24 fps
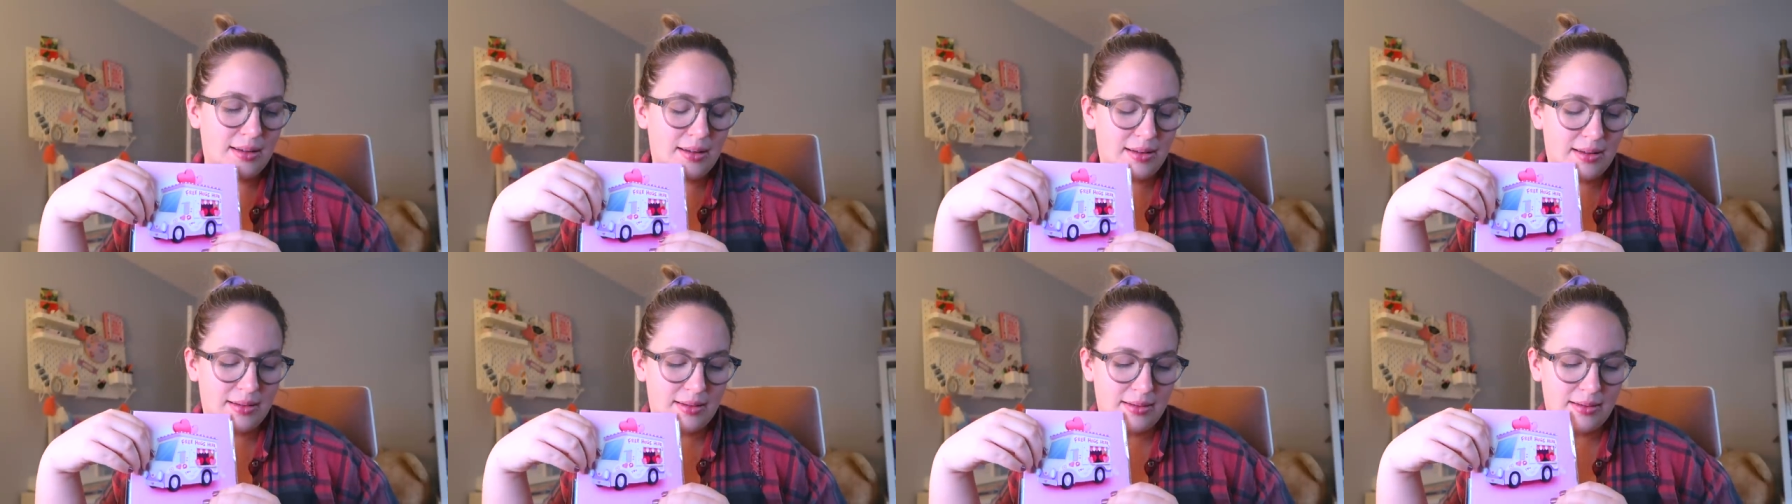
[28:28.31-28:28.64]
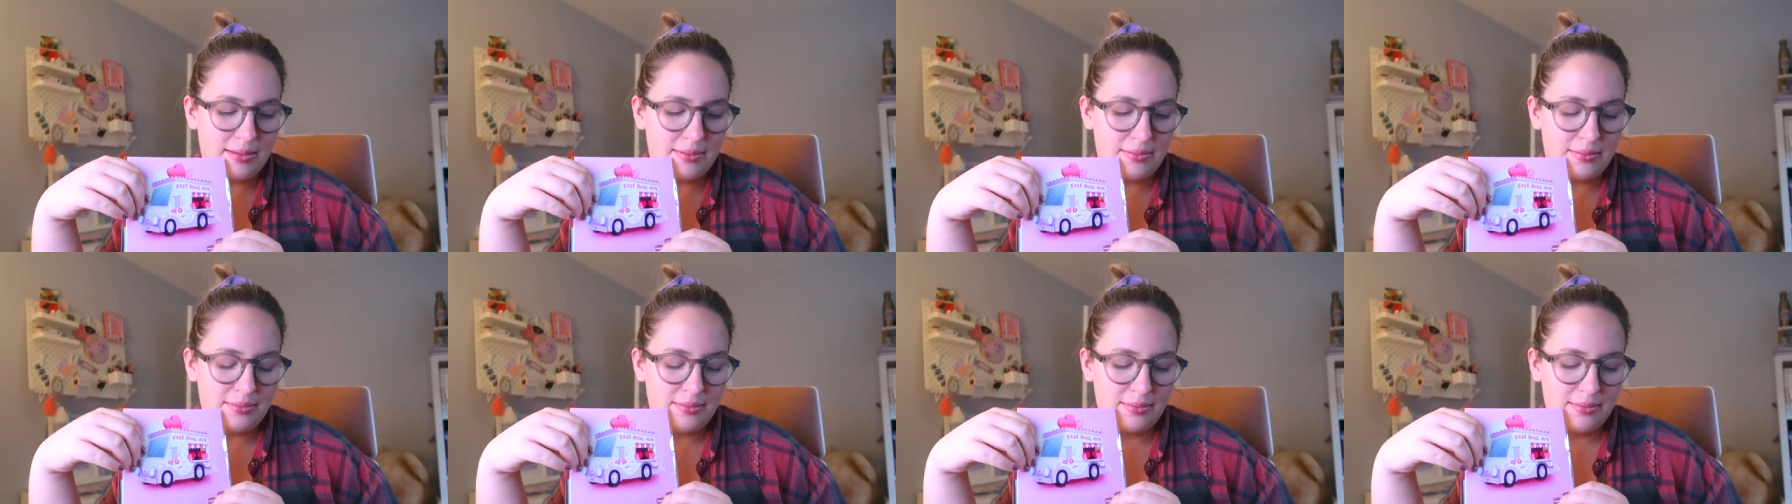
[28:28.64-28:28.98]

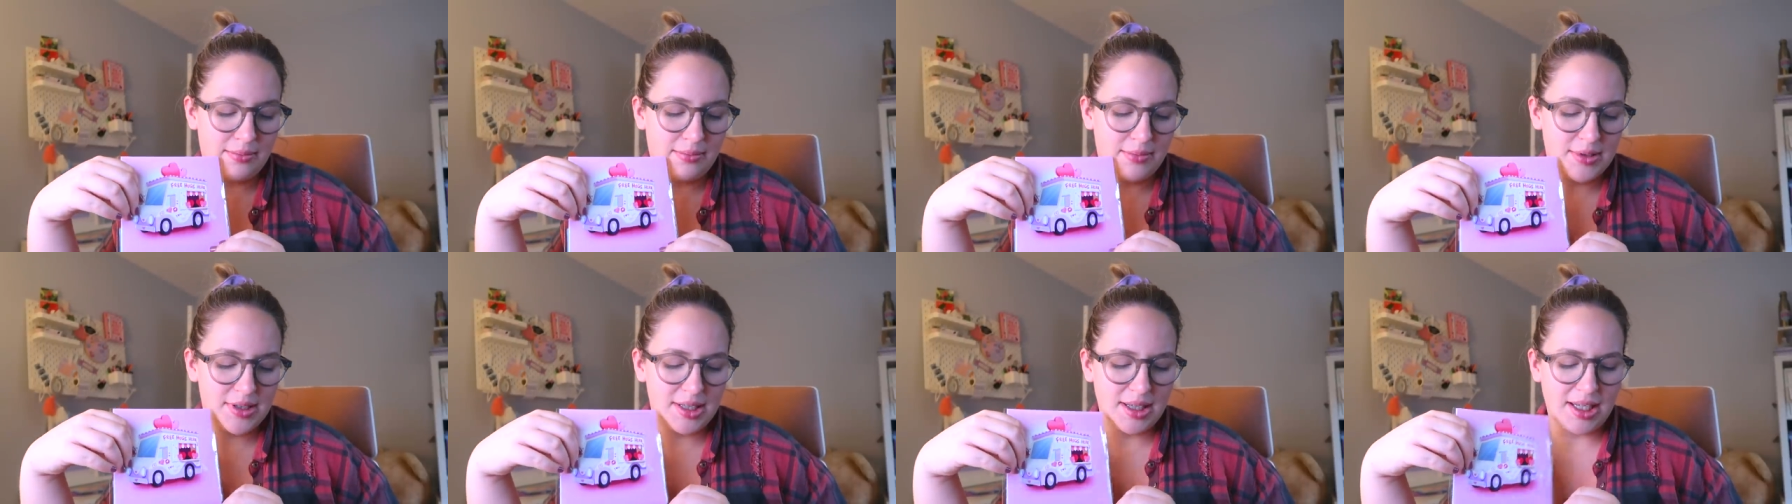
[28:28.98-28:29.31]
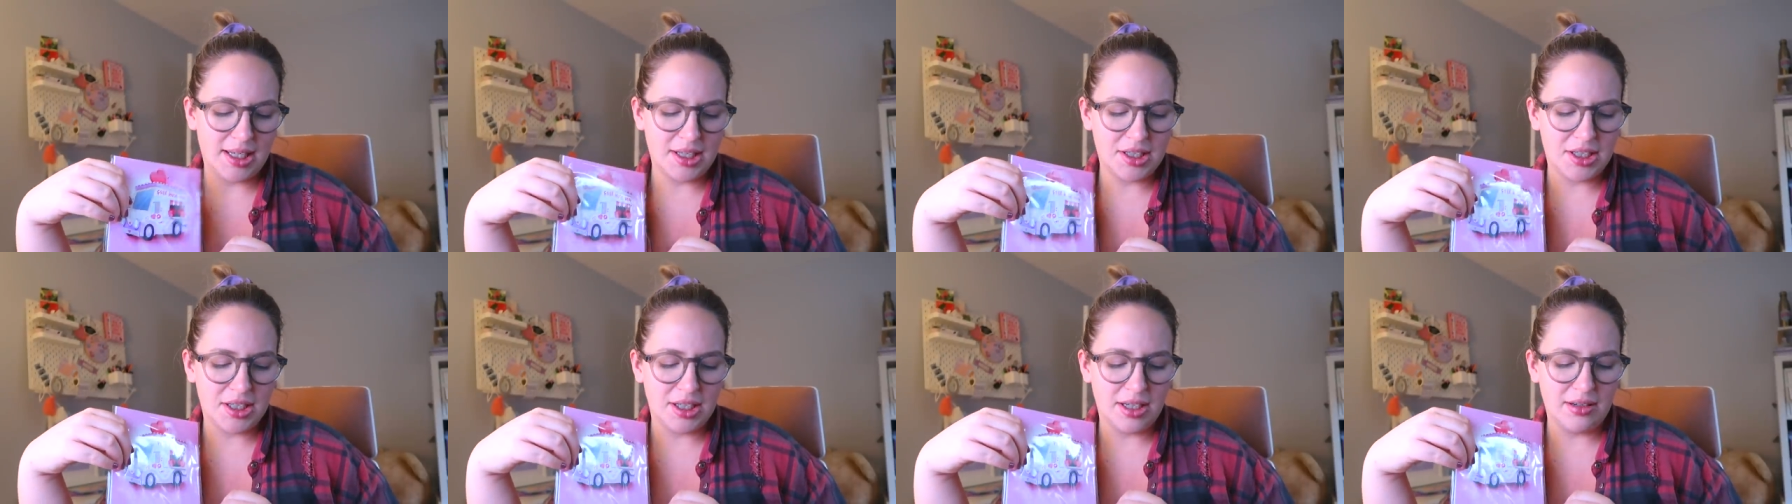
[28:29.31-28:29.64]
Um, was it
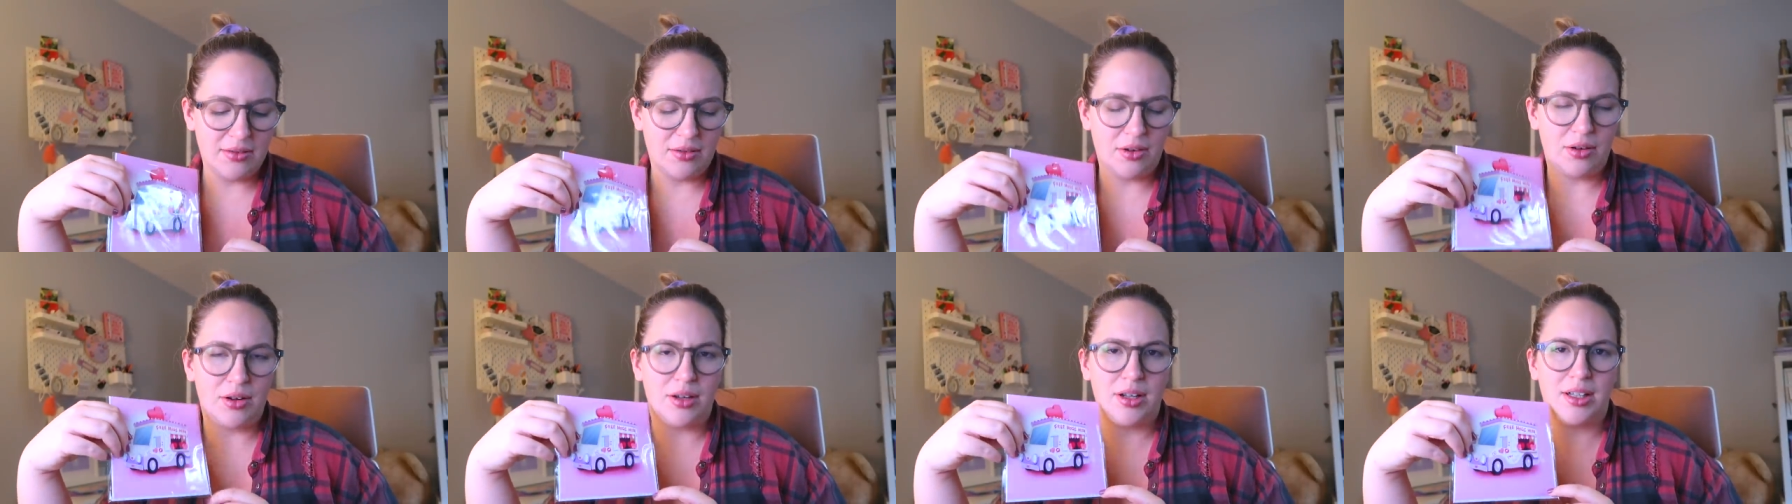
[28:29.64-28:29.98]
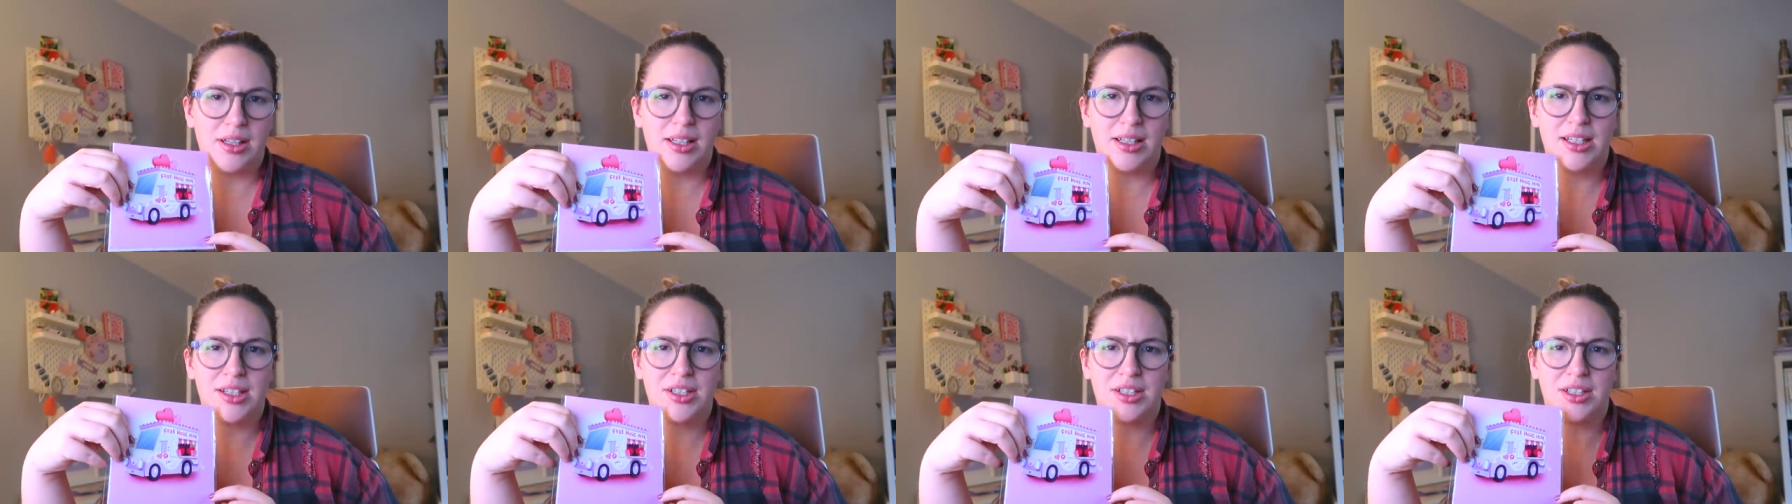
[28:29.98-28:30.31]
last year or
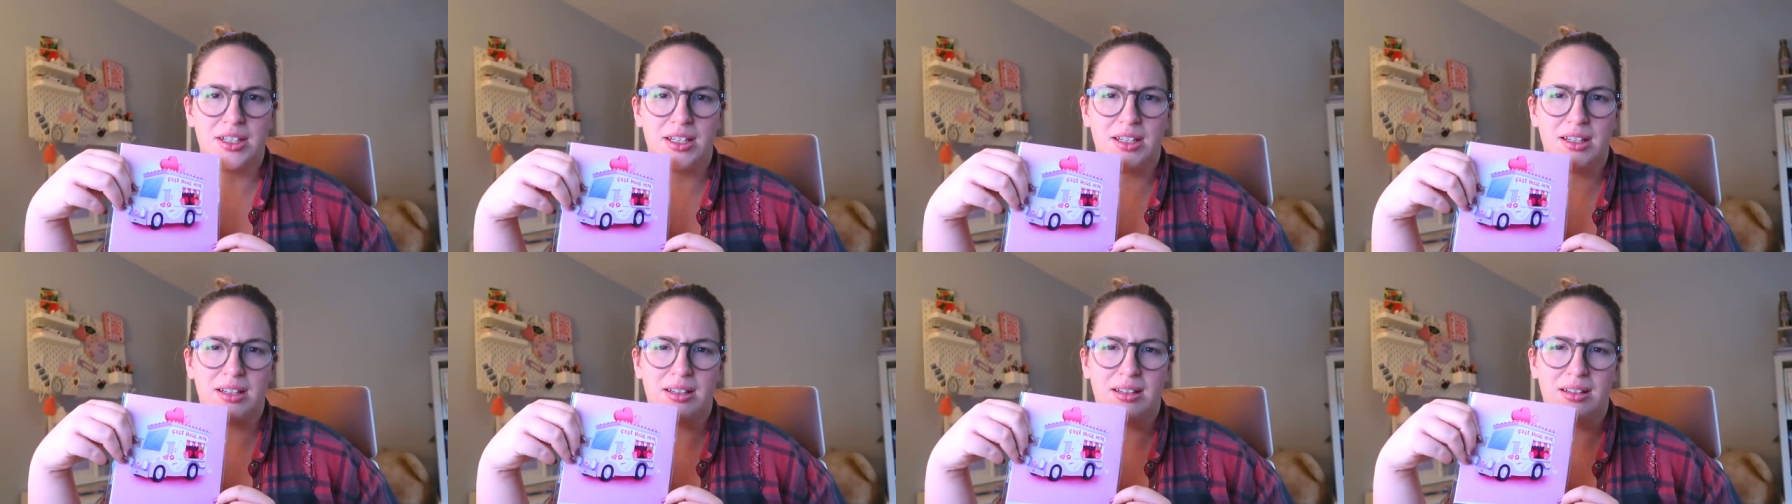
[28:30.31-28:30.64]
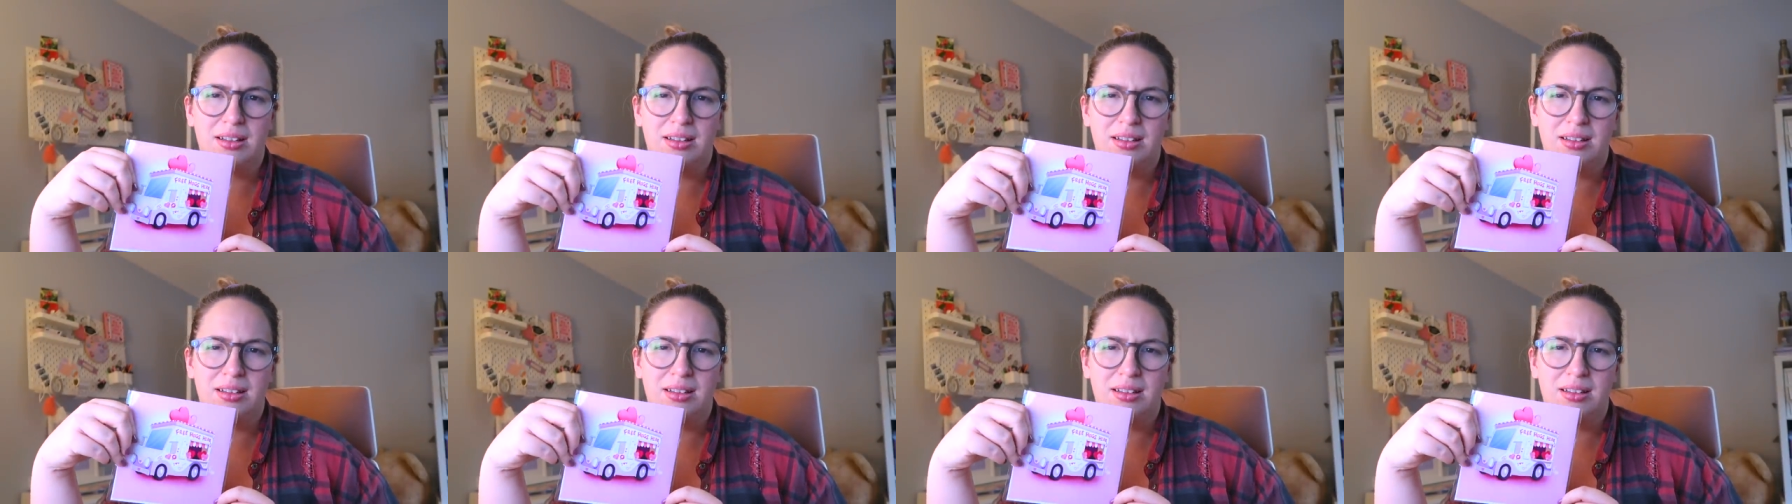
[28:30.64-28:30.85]
early this year?